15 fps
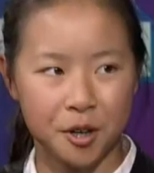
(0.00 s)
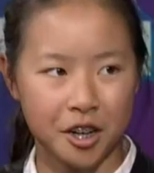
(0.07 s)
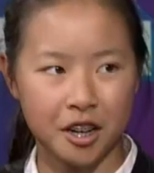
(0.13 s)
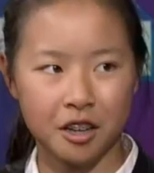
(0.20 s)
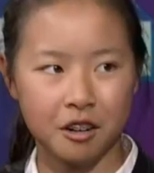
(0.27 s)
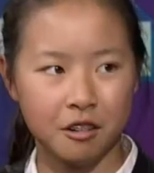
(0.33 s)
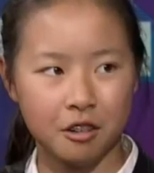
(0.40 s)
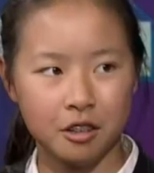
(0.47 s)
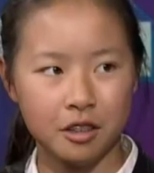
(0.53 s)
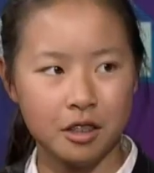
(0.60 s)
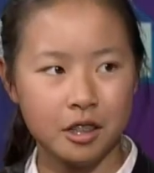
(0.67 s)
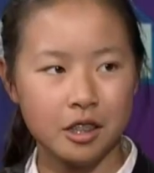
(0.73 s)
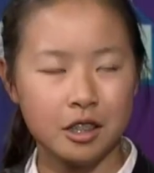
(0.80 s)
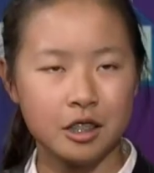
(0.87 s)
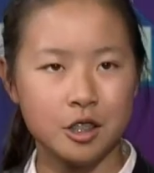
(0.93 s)
work at all.
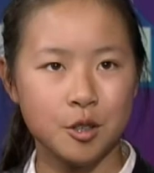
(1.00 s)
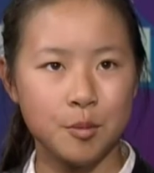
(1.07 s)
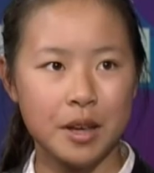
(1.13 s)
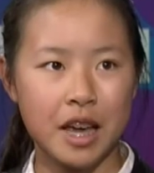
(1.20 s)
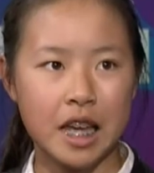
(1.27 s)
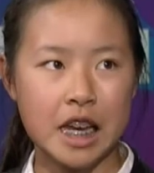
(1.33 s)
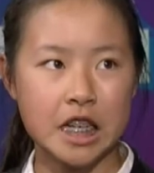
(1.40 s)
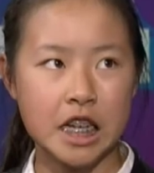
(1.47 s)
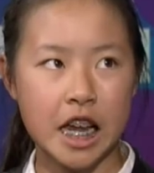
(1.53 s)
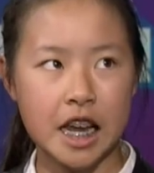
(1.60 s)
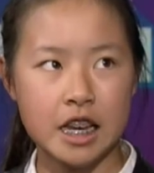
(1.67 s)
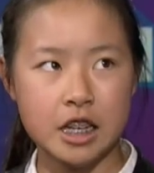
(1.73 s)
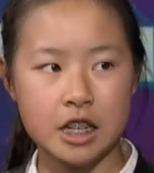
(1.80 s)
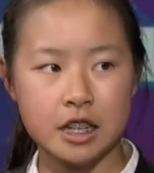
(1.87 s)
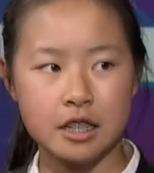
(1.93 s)
So we had to
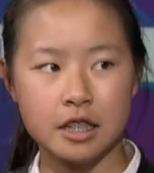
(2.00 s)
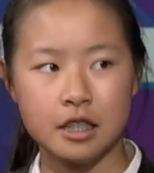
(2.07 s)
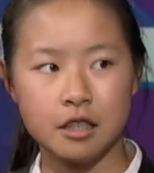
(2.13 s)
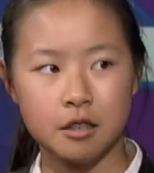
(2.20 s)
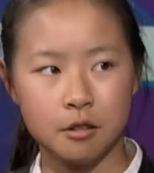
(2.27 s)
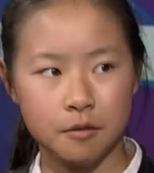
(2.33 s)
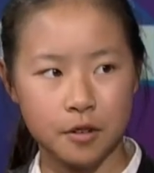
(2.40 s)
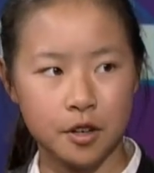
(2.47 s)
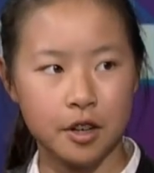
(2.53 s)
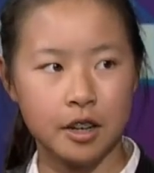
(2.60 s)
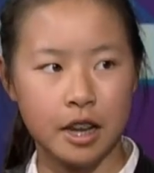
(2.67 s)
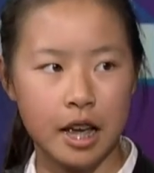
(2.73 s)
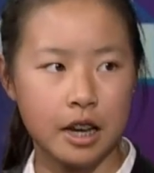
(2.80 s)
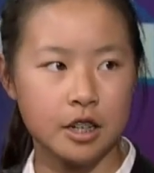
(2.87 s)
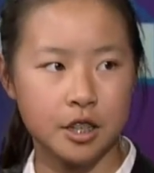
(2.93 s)
change it to silver and
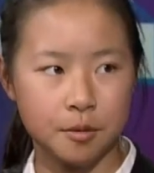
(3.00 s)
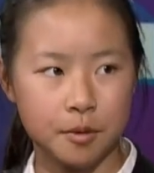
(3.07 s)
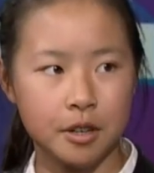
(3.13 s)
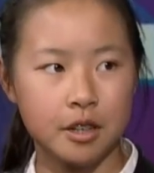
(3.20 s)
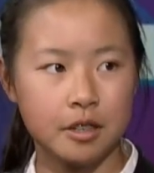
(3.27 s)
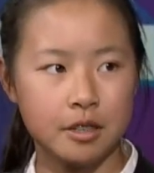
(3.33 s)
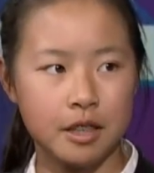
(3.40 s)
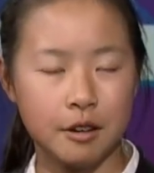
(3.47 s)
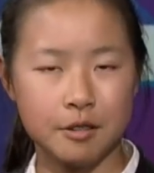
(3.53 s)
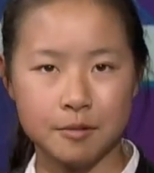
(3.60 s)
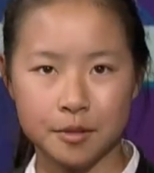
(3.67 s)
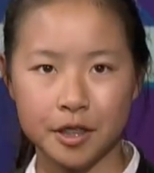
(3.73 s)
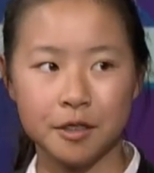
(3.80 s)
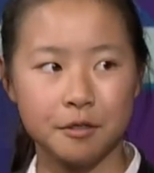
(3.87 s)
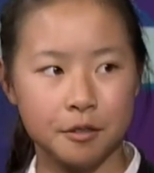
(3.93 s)
it actually worked. That was
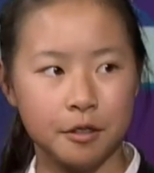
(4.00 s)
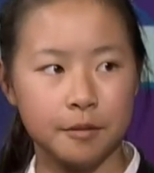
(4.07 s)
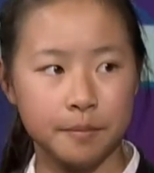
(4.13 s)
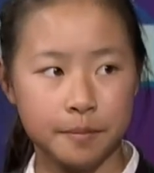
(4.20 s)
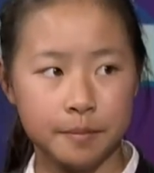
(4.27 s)
really cool.